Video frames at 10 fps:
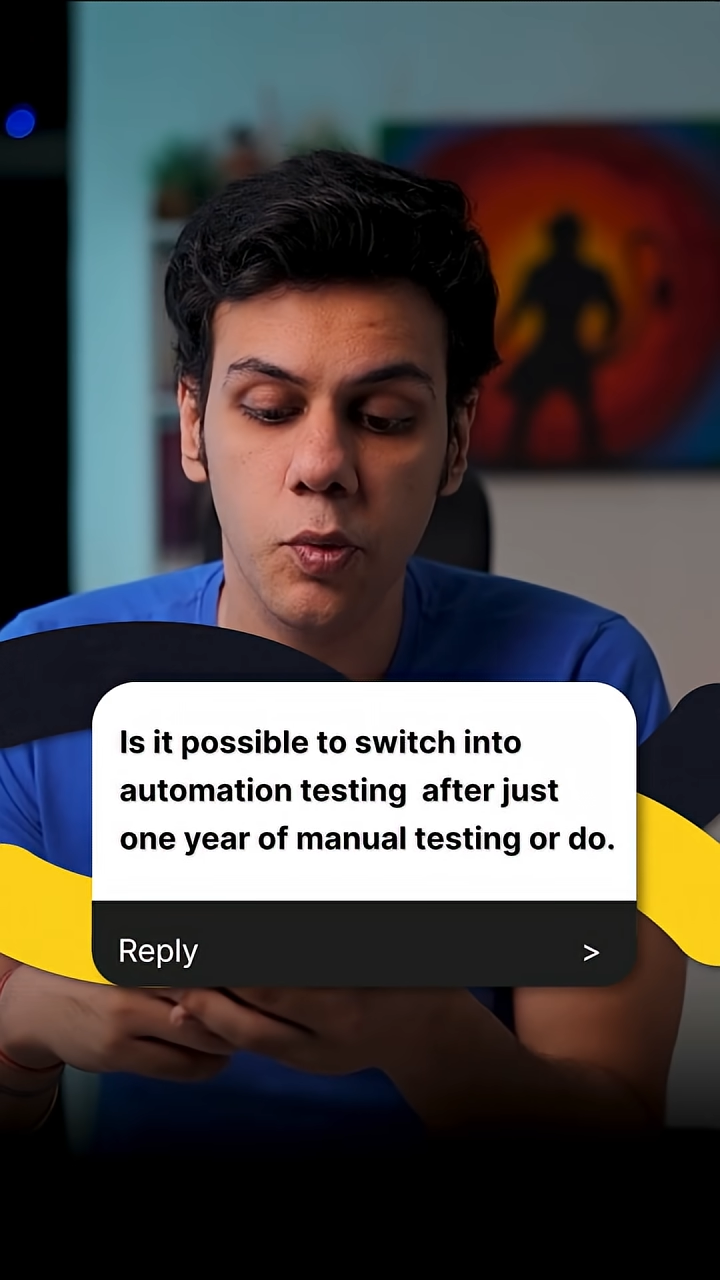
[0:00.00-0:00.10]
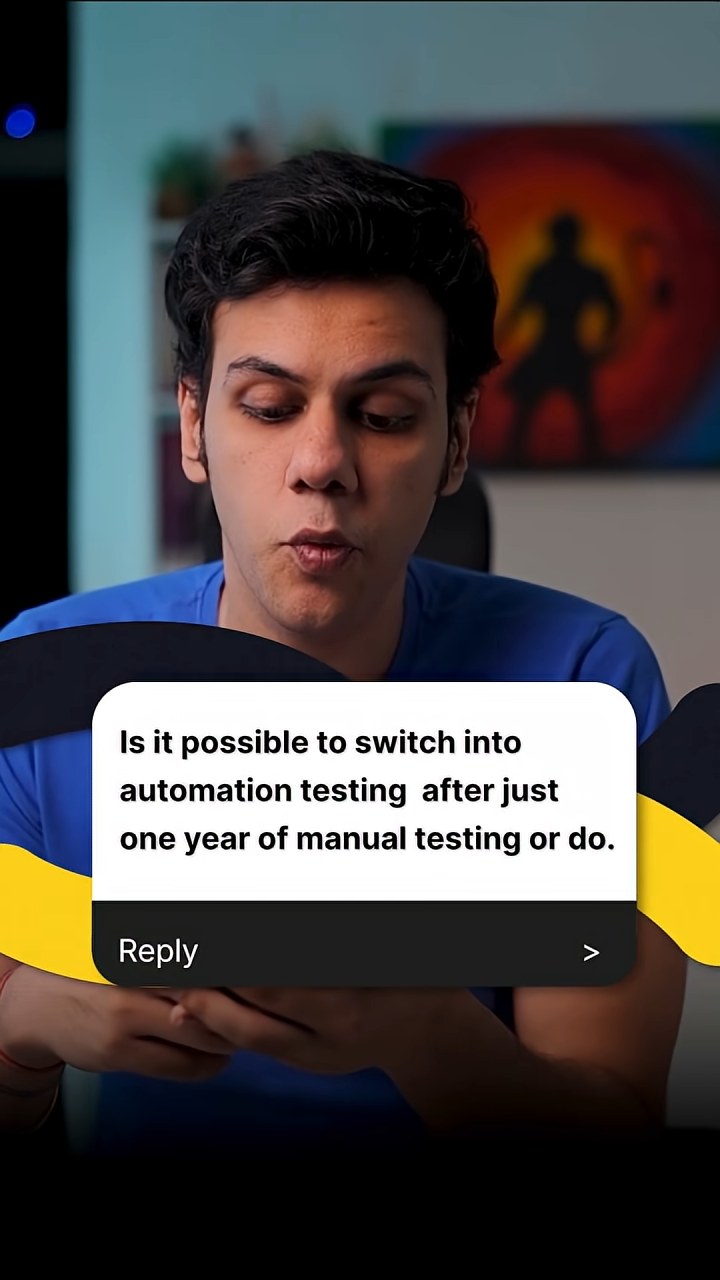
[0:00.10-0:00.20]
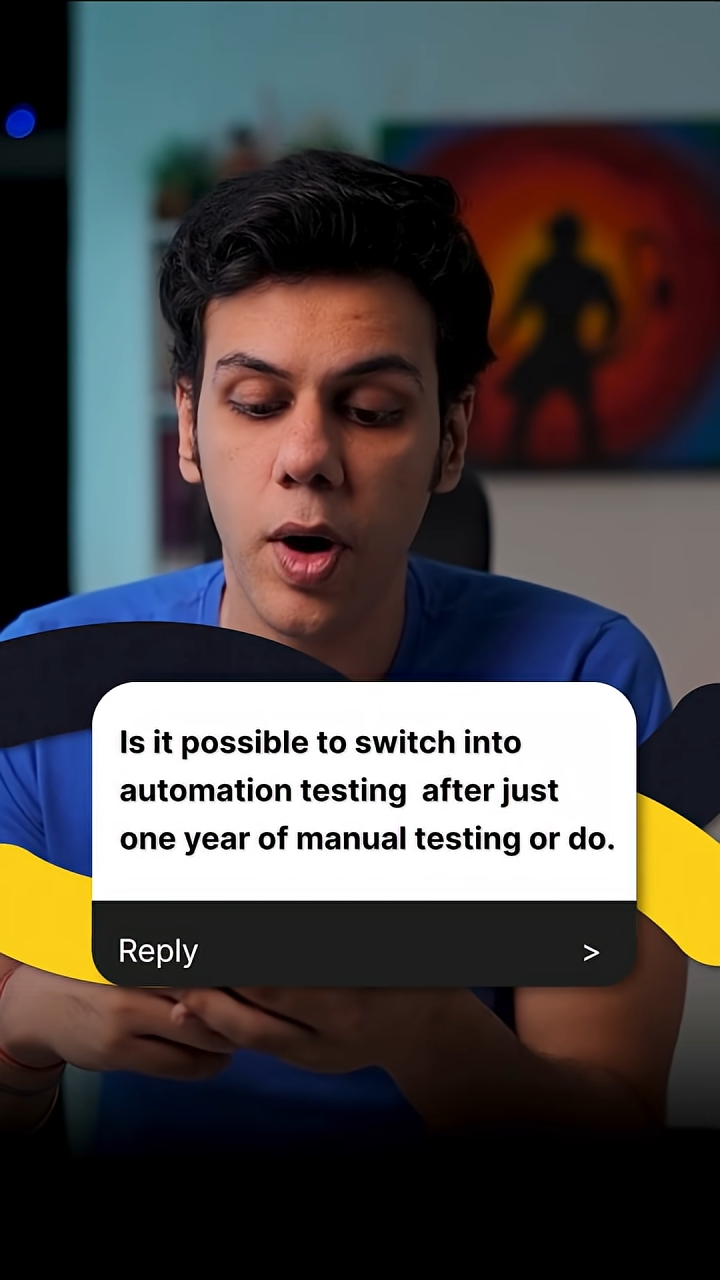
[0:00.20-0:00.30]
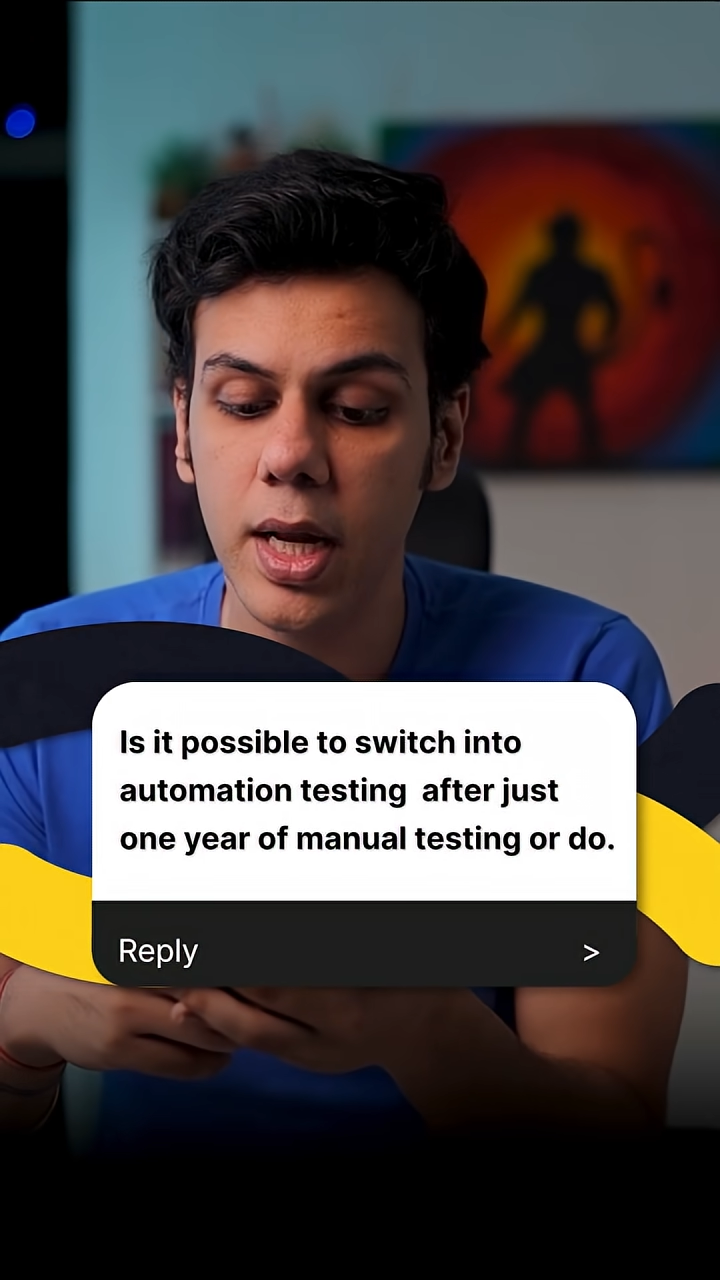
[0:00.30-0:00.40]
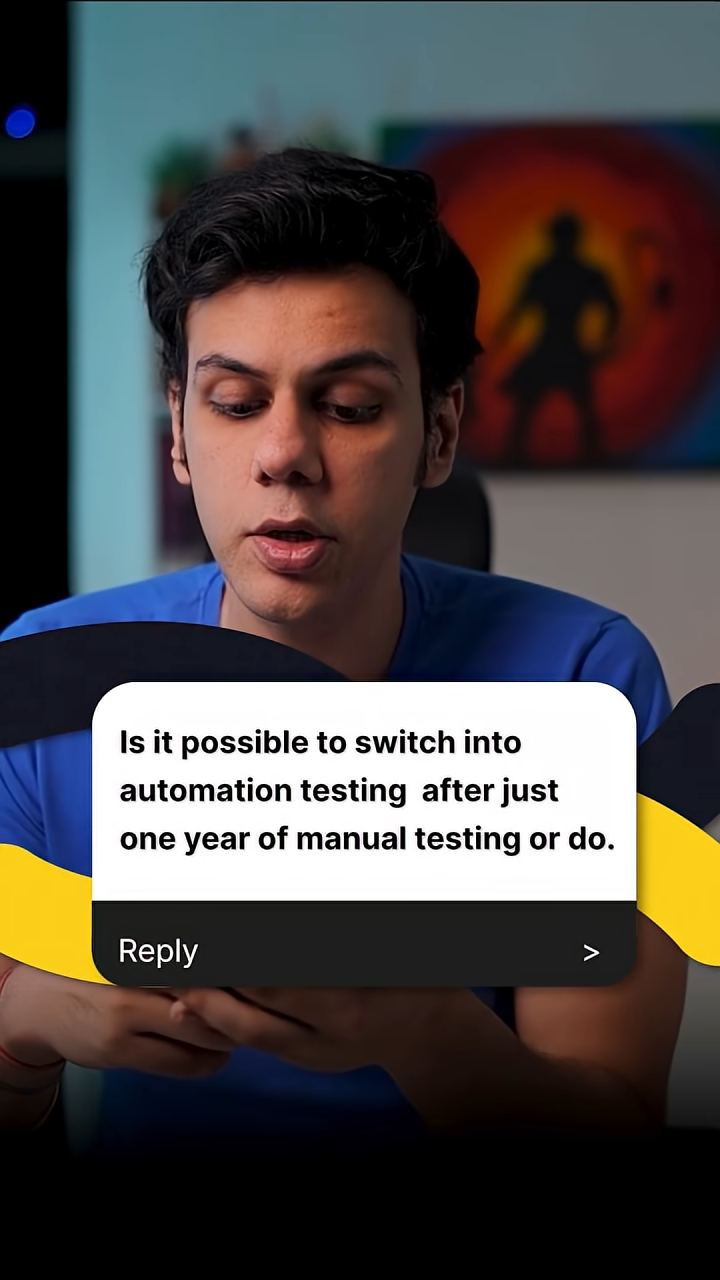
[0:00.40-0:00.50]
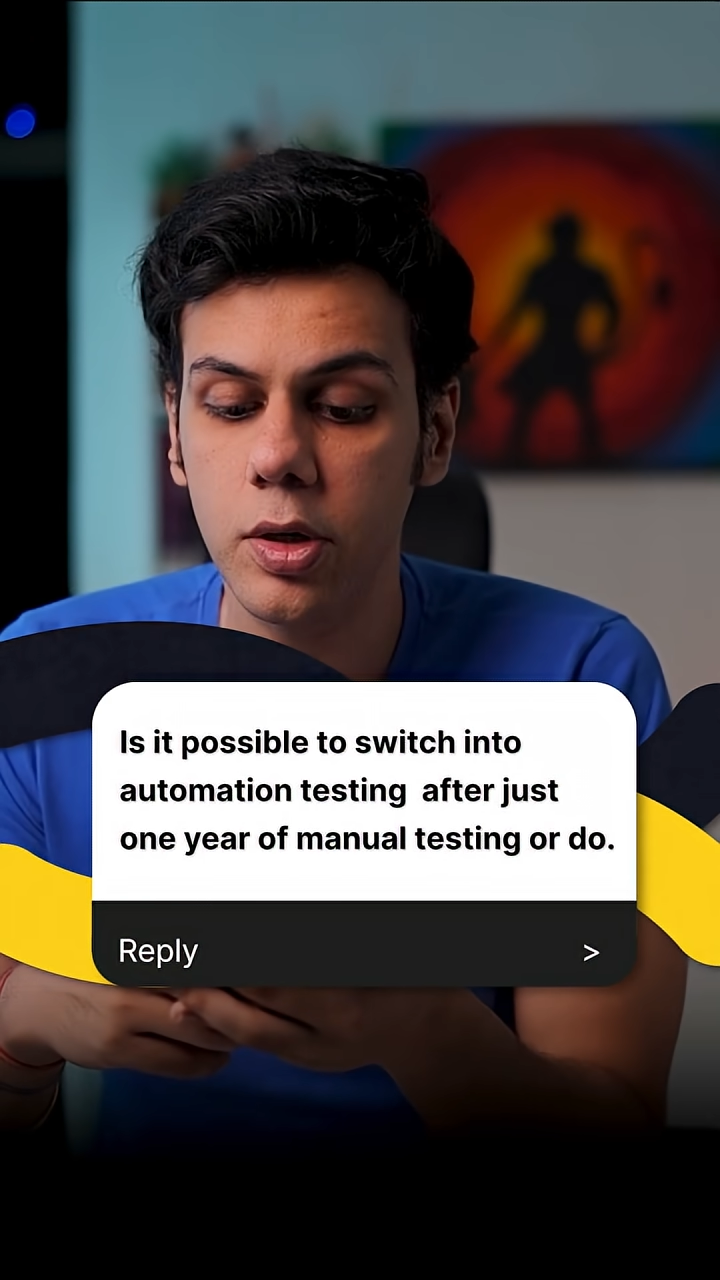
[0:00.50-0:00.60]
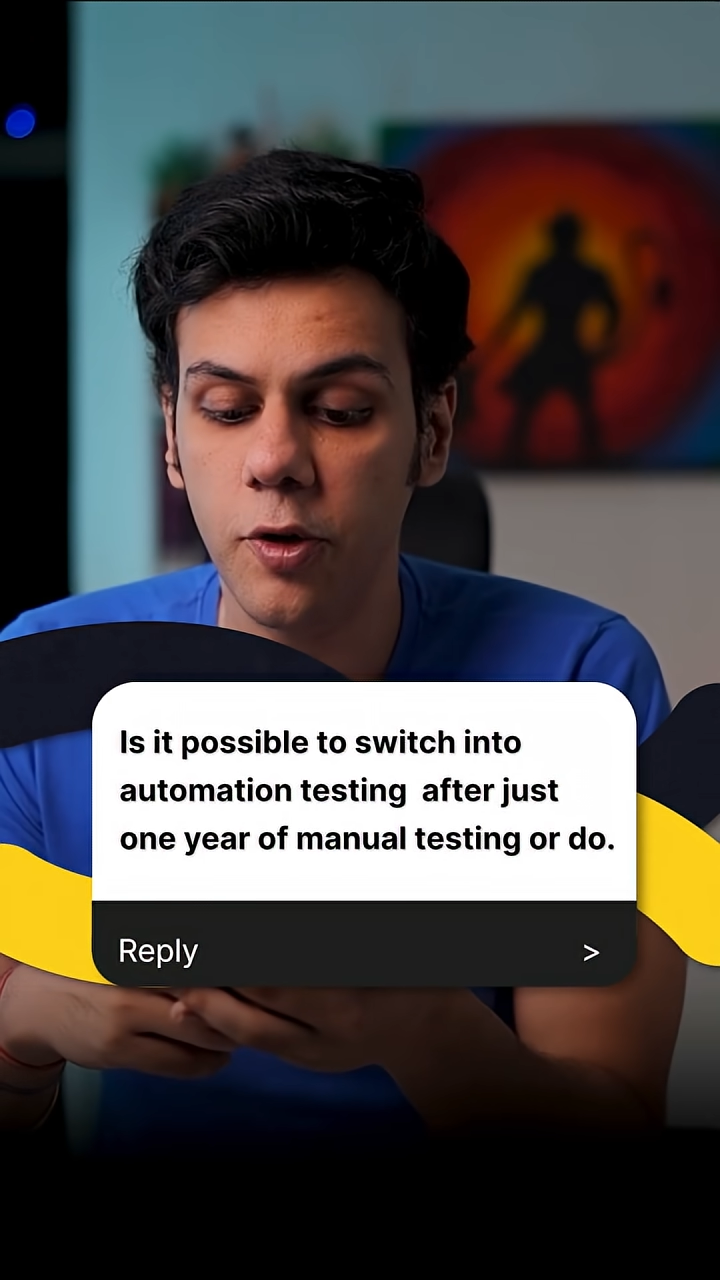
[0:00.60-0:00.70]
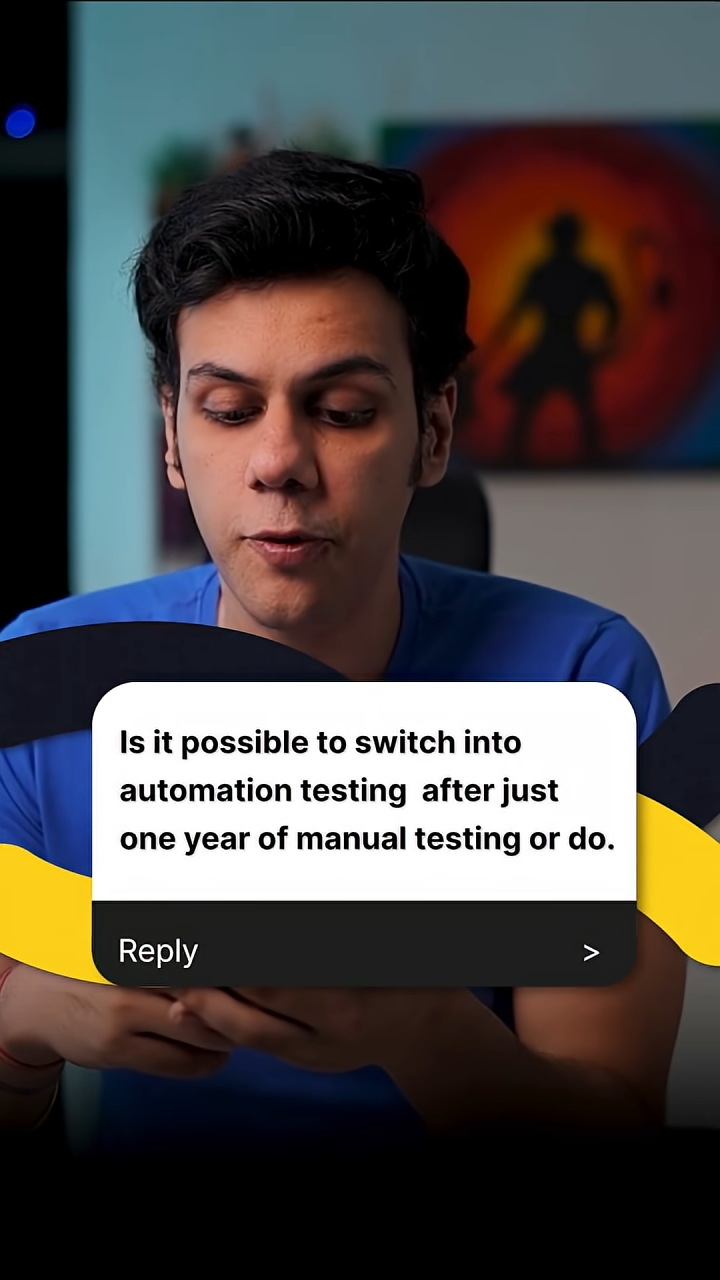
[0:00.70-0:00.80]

1 year